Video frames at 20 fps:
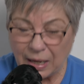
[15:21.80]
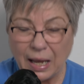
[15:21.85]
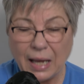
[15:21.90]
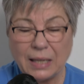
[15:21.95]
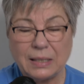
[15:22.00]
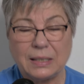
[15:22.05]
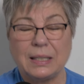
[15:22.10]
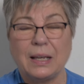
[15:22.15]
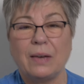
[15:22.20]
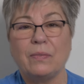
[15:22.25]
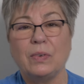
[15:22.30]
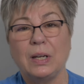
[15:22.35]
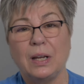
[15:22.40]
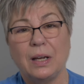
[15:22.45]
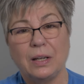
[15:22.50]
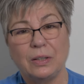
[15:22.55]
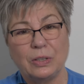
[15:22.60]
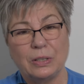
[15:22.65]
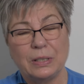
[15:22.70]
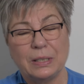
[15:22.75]
At
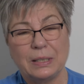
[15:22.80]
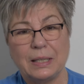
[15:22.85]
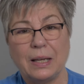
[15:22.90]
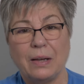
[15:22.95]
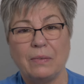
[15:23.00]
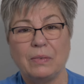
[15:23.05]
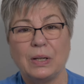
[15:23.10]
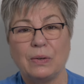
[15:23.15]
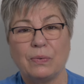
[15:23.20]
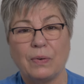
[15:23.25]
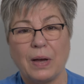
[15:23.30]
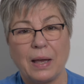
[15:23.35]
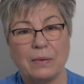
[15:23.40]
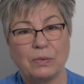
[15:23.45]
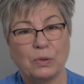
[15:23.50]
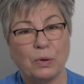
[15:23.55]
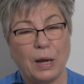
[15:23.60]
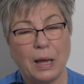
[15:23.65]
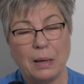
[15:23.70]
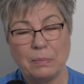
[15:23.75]

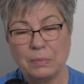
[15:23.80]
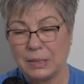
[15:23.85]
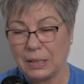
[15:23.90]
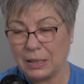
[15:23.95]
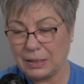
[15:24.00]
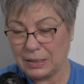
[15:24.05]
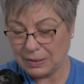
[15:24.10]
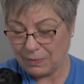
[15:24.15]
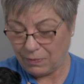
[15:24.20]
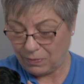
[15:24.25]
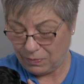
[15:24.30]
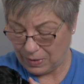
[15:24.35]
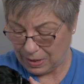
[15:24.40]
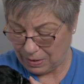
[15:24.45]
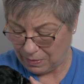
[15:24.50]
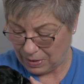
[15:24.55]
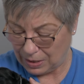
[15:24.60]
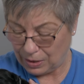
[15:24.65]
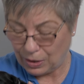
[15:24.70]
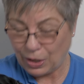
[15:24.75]
775 grams, that's a
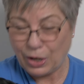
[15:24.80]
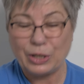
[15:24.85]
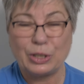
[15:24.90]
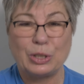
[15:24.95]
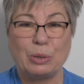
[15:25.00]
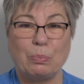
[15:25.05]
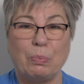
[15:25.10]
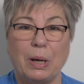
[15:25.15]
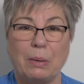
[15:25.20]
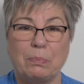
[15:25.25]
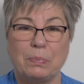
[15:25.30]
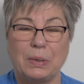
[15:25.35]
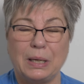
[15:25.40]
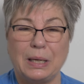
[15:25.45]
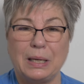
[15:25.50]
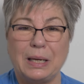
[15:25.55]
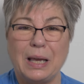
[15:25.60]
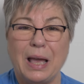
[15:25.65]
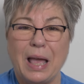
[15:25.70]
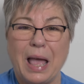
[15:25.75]
very large
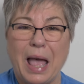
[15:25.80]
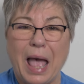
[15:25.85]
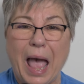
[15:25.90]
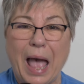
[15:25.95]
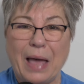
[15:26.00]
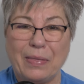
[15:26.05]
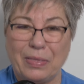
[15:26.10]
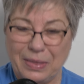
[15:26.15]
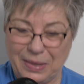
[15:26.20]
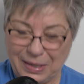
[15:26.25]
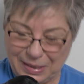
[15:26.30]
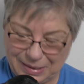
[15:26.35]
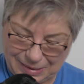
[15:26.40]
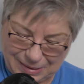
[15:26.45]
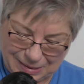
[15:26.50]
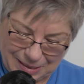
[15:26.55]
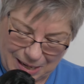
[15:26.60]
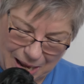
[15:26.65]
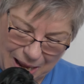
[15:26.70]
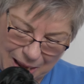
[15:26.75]
puppy at
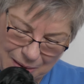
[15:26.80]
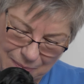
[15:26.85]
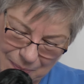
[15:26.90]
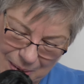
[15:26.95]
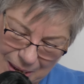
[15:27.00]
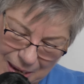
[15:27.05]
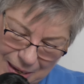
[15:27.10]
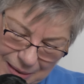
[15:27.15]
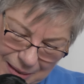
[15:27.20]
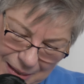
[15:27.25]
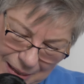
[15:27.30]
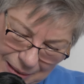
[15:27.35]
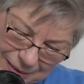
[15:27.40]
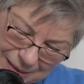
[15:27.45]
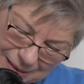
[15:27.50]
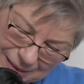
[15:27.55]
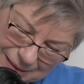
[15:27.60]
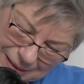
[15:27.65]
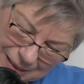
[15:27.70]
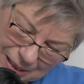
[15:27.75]
this time and at
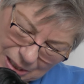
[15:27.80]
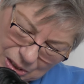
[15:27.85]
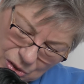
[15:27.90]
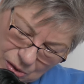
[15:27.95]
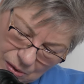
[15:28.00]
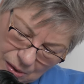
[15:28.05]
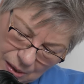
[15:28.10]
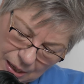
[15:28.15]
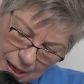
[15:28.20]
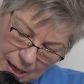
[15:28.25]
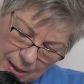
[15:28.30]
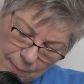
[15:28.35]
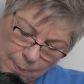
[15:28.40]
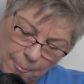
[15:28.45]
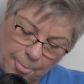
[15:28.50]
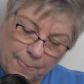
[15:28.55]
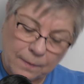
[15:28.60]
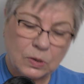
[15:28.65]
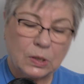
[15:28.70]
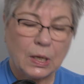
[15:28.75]
this stage of the
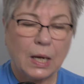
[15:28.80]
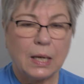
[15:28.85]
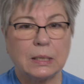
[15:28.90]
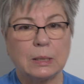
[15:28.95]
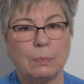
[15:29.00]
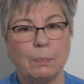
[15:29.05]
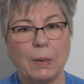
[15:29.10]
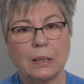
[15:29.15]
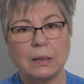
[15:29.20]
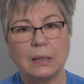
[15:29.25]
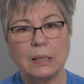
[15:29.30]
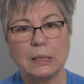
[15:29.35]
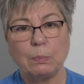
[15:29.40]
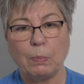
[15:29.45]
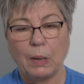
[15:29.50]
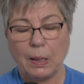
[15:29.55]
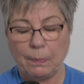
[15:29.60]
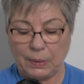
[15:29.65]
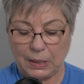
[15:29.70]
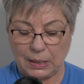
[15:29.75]
game. So I expect this
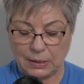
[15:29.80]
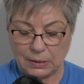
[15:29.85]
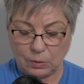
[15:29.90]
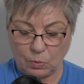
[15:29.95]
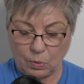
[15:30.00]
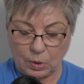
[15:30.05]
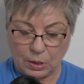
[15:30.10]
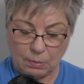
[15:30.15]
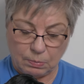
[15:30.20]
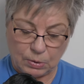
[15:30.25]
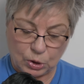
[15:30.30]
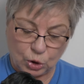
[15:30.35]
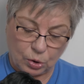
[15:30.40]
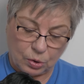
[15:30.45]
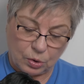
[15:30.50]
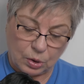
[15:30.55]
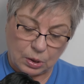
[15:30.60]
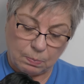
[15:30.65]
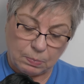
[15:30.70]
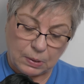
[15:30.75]
puppy is going to
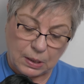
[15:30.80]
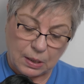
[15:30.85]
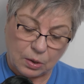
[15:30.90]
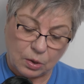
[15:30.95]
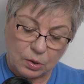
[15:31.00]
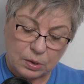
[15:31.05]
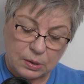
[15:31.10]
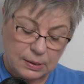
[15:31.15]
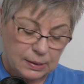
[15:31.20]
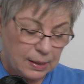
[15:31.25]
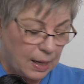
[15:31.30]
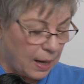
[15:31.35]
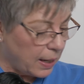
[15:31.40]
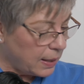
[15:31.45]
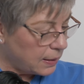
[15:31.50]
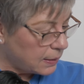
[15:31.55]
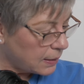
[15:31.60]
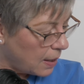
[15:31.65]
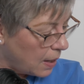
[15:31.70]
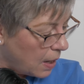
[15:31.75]
mature to be a good
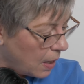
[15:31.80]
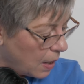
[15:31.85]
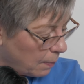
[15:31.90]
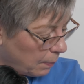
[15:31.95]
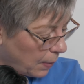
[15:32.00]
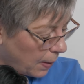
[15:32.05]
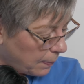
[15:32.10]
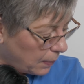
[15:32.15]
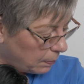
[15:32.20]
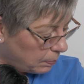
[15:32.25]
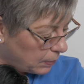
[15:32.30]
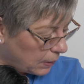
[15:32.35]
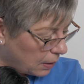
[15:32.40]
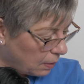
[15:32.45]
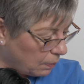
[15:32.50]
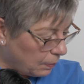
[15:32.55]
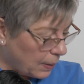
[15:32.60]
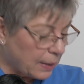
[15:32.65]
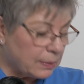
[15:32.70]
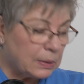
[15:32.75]
size, probably
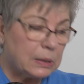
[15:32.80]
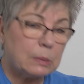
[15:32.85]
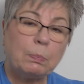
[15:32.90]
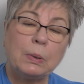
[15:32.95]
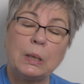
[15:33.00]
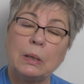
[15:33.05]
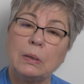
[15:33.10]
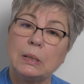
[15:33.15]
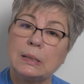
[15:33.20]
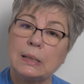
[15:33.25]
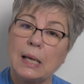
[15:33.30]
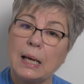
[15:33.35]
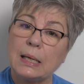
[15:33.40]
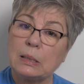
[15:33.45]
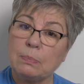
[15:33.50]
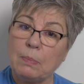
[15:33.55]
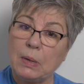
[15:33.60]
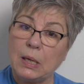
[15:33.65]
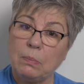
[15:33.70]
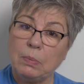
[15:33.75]
around Spirit
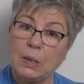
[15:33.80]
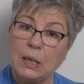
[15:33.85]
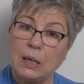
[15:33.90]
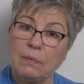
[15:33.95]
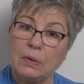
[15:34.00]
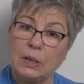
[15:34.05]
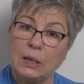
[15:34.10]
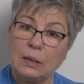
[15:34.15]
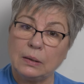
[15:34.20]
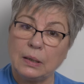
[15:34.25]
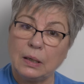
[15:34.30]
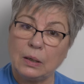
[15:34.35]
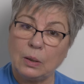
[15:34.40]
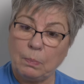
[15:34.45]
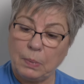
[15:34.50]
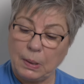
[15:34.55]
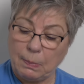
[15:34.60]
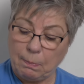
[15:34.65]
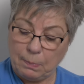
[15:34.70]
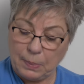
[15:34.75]
size, maybe even a little
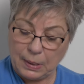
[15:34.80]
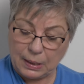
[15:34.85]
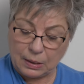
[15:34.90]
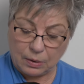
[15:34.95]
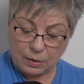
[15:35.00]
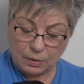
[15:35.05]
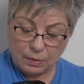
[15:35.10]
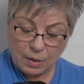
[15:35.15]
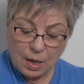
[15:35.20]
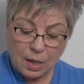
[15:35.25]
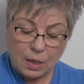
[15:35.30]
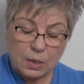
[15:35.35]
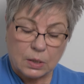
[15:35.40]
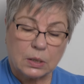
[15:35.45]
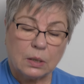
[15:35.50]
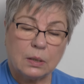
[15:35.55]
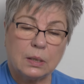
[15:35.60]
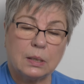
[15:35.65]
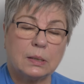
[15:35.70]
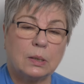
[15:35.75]
bit bigger.
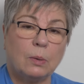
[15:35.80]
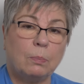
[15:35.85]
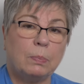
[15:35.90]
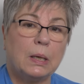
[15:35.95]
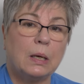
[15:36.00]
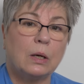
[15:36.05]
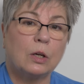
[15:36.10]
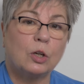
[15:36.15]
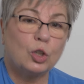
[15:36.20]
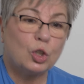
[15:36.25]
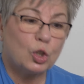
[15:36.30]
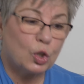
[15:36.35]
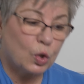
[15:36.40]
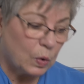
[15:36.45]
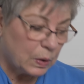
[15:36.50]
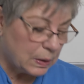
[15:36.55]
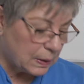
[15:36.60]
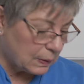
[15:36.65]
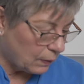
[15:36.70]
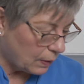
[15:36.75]
So this will be a good
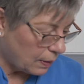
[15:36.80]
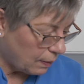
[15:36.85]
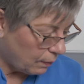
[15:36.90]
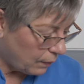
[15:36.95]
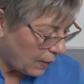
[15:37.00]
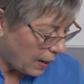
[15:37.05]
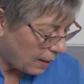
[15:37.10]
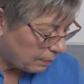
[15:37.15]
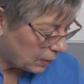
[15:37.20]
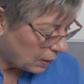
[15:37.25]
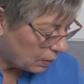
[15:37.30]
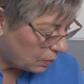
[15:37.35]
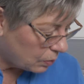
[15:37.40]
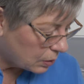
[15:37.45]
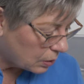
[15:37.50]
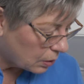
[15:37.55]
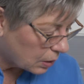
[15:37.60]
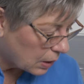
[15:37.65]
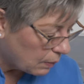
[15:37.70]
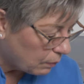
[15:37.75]
choice for the family
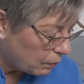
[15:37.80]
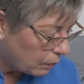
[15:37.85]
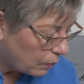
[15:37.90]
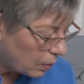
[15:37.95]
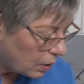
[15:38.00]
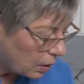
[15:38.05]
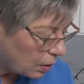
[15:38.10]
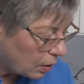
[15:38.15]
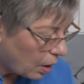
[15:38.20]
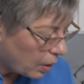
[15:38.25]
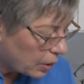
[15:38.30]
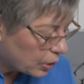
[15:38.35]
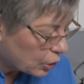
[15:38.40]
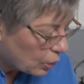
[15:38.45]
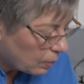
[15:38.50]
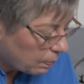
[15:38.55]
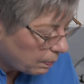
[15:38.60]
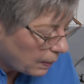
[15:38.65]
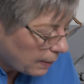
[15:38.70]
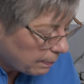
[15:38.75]
who's looking for a
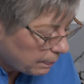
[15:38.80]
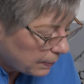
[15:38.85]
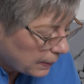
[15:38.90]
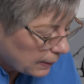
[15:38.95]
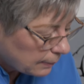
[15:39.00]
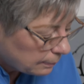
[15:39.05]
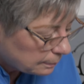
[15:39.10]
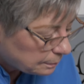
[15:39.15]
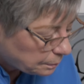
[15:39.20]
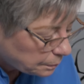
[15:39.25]
larger puppy.